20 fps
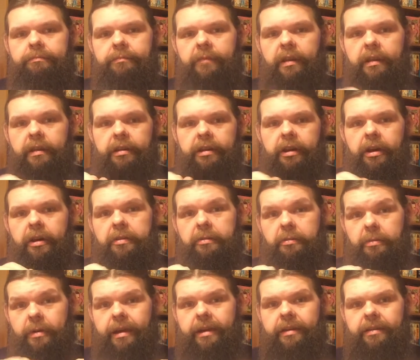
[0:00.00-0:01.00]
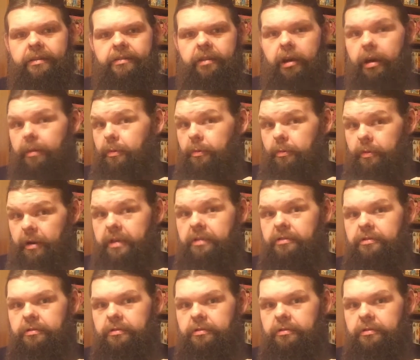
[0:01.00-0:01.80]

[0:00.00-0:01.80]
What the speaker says: unauthorized operation